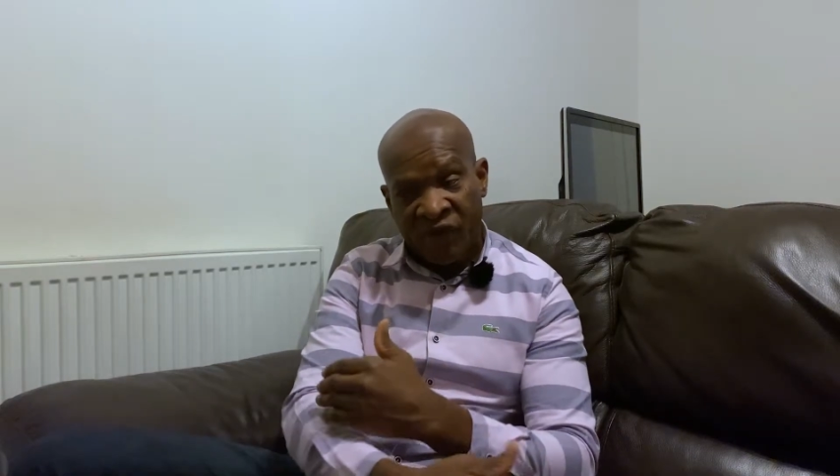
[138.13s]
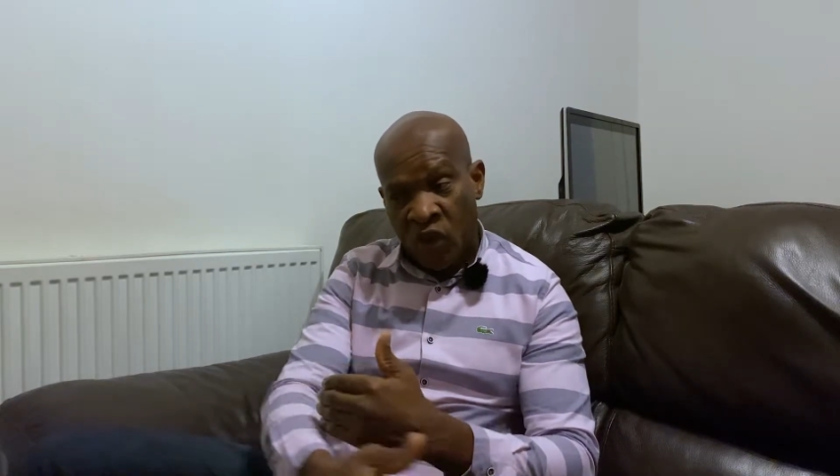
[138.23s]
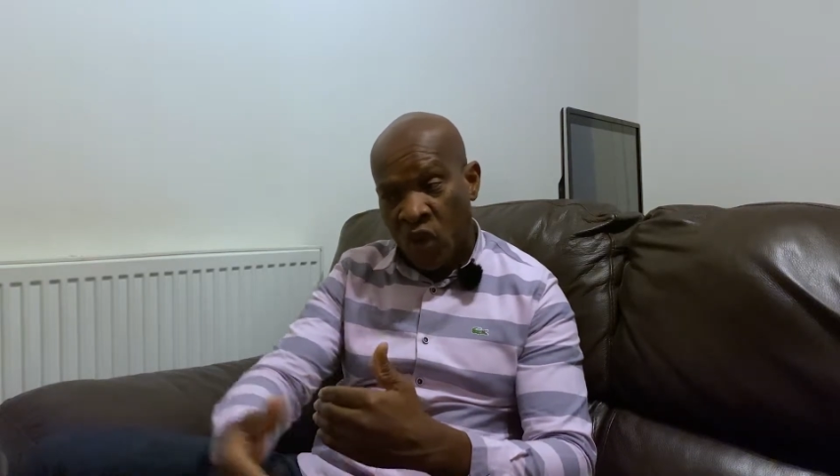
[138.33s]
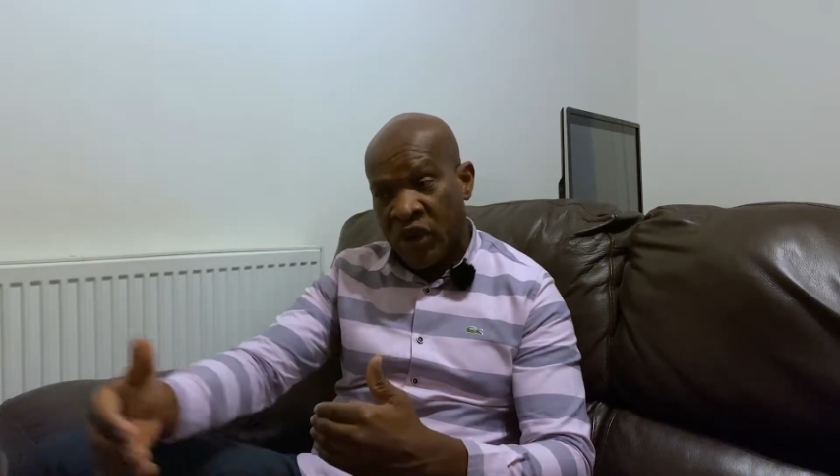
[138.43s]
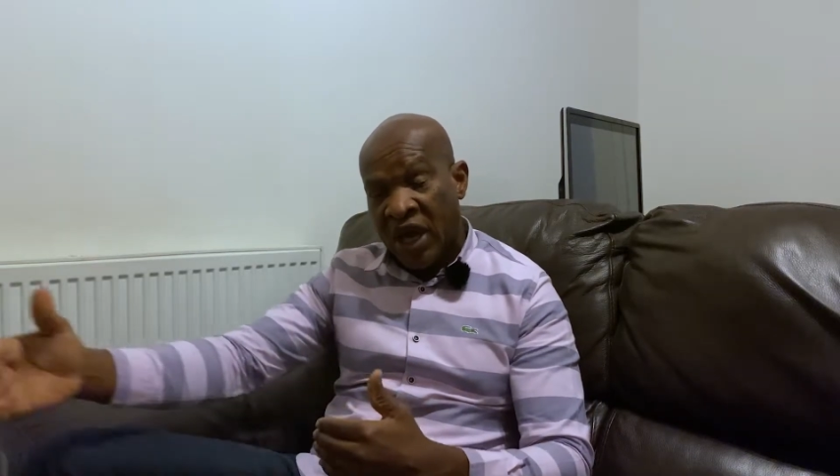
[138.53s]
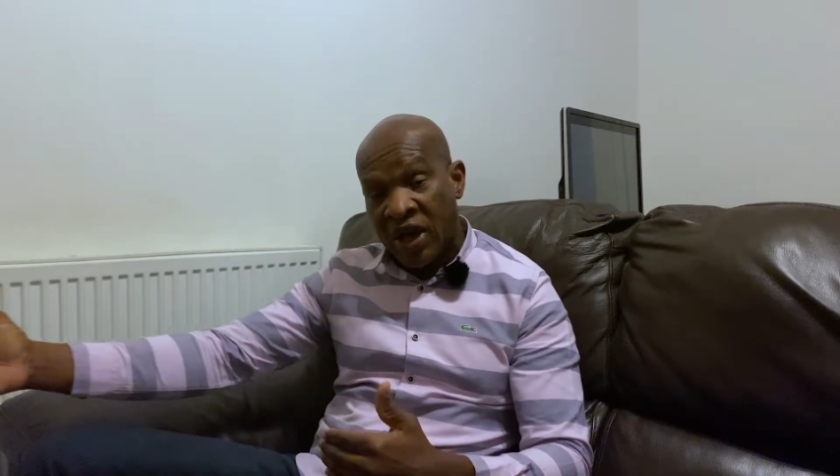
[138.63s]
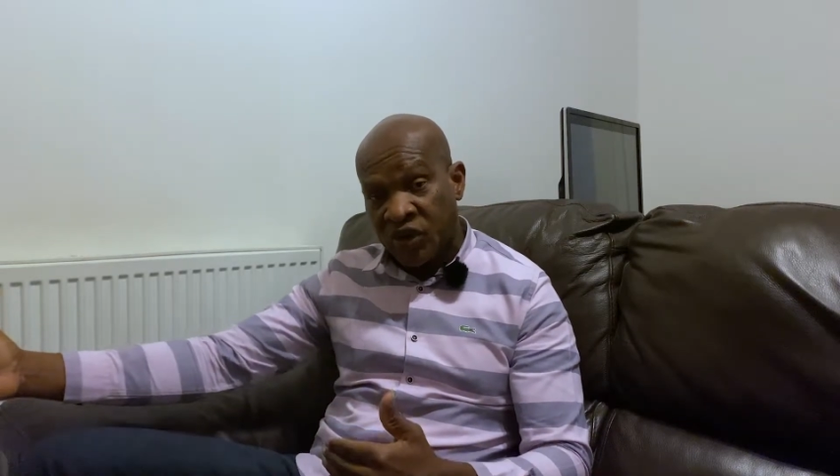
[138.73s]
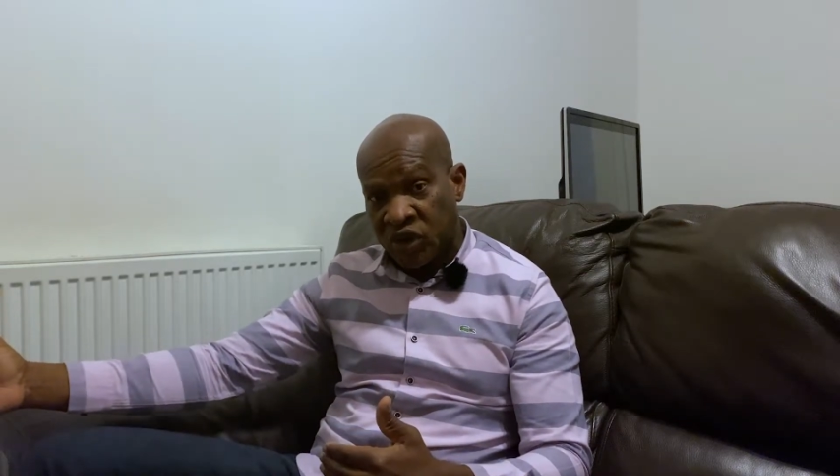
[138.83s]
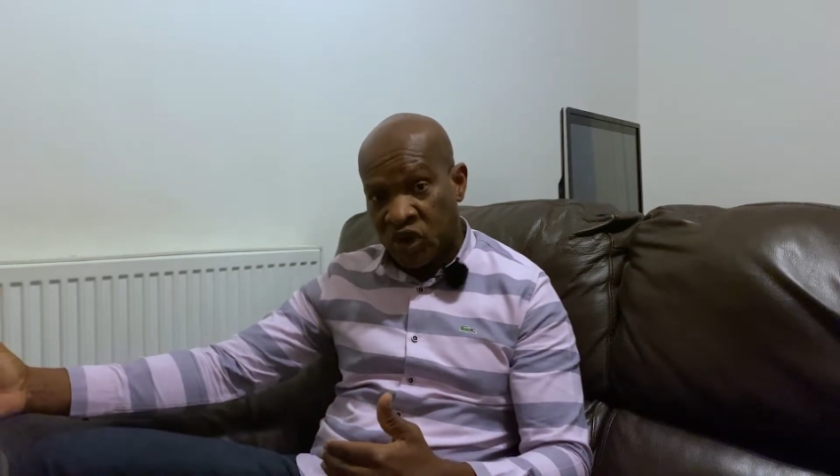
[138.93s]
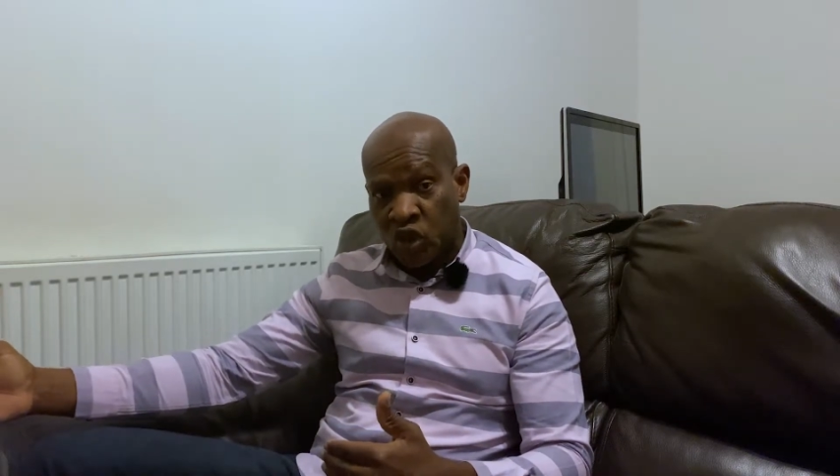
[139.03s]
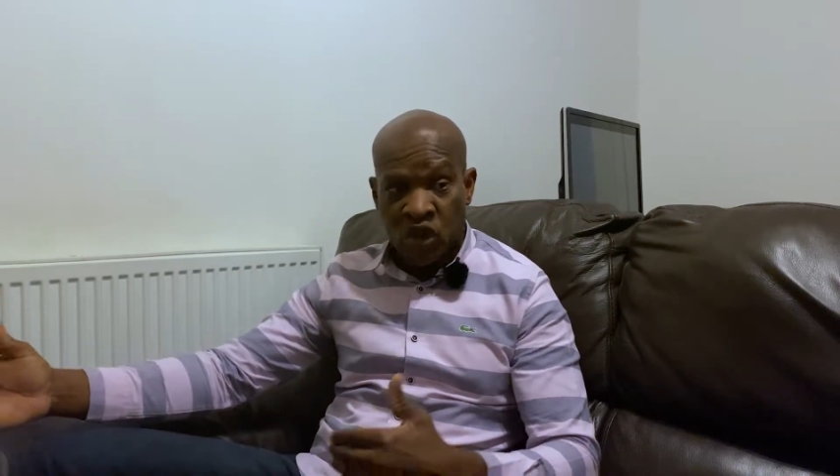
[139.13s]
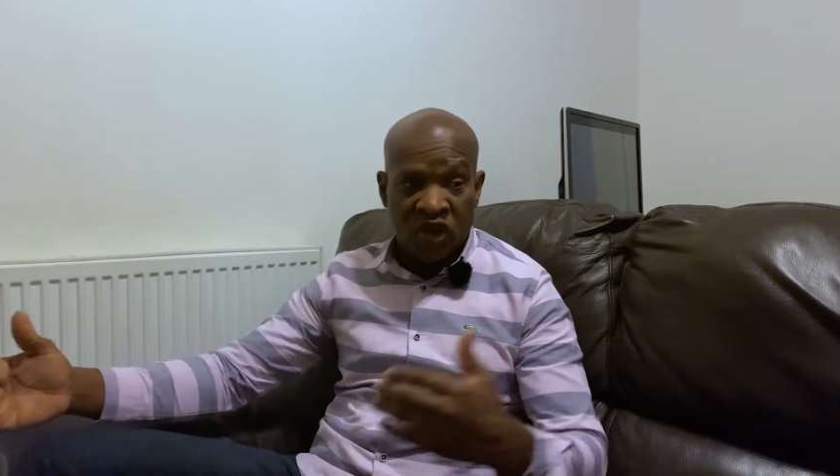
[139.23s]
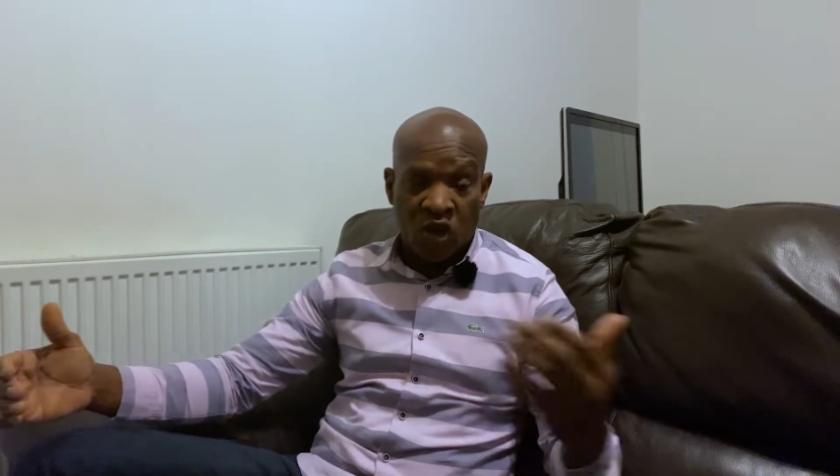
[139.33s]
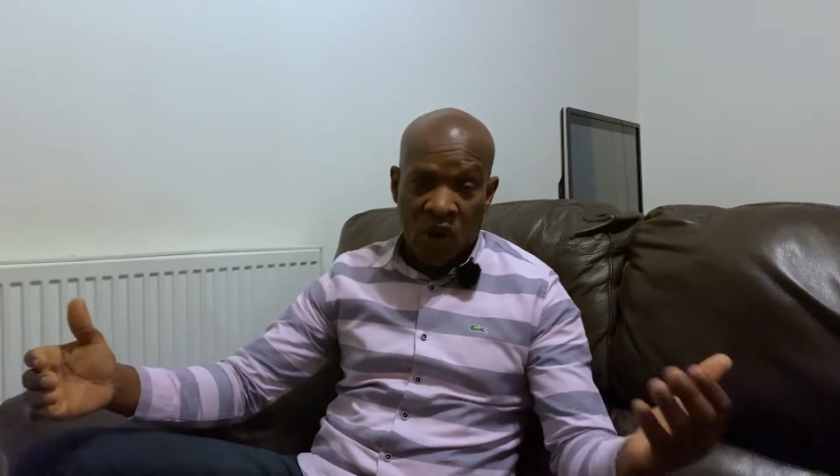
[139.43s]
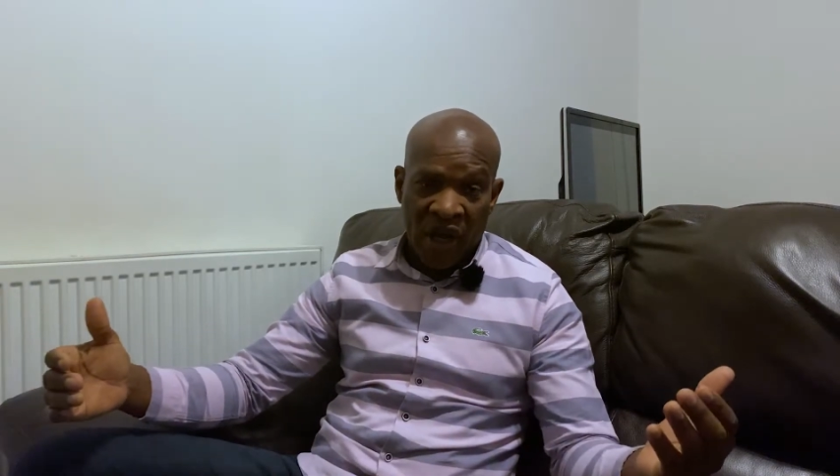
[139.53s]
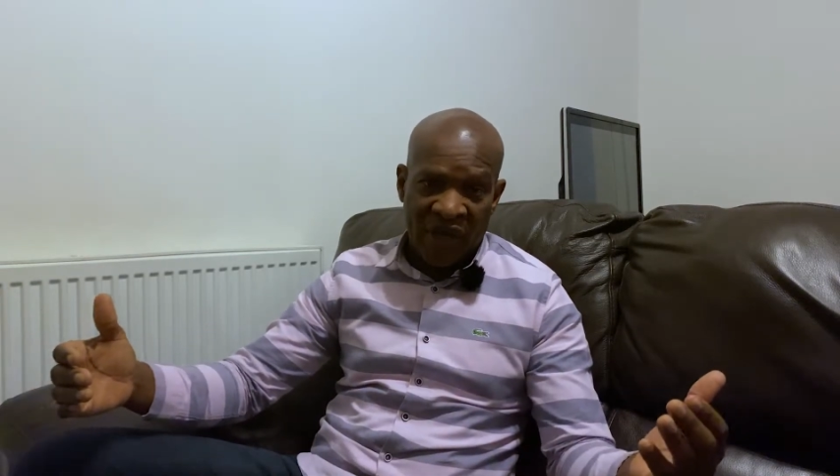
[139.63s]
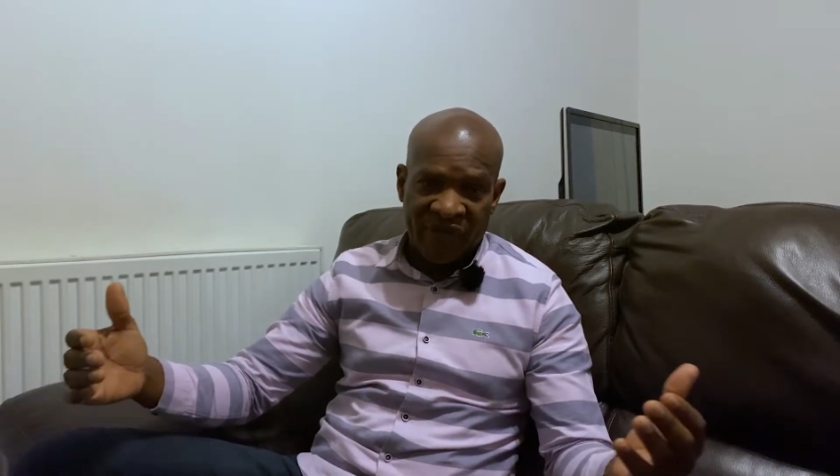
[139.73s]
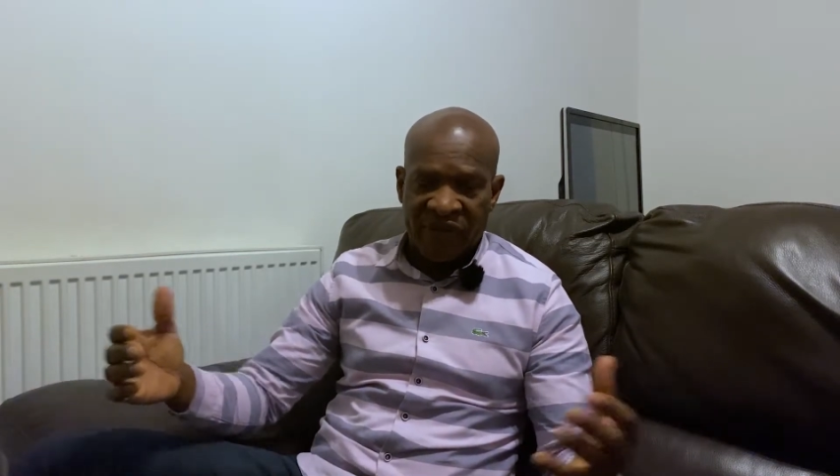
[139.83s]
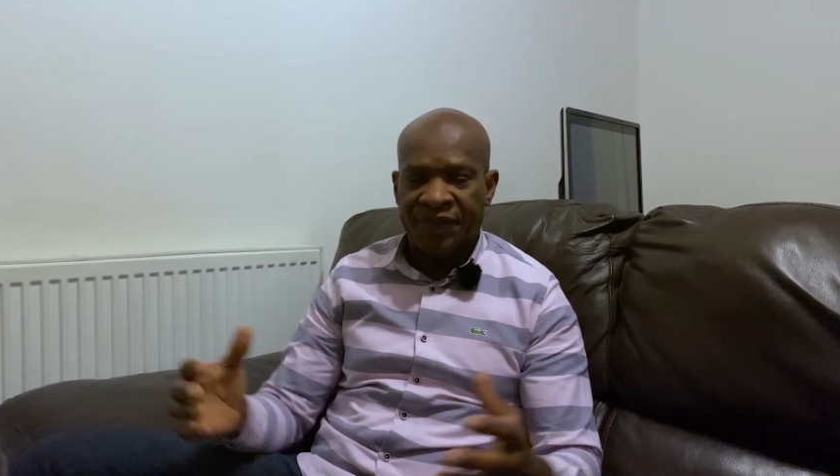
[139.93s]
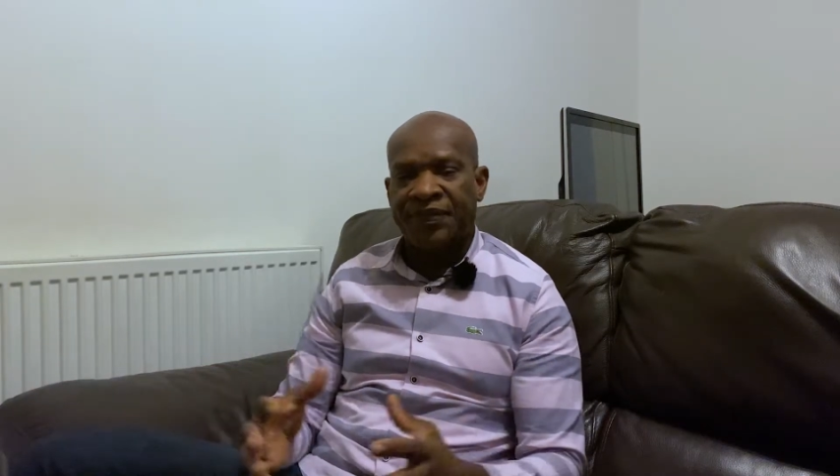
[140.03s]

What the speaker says: to go now to the sewage or whatever.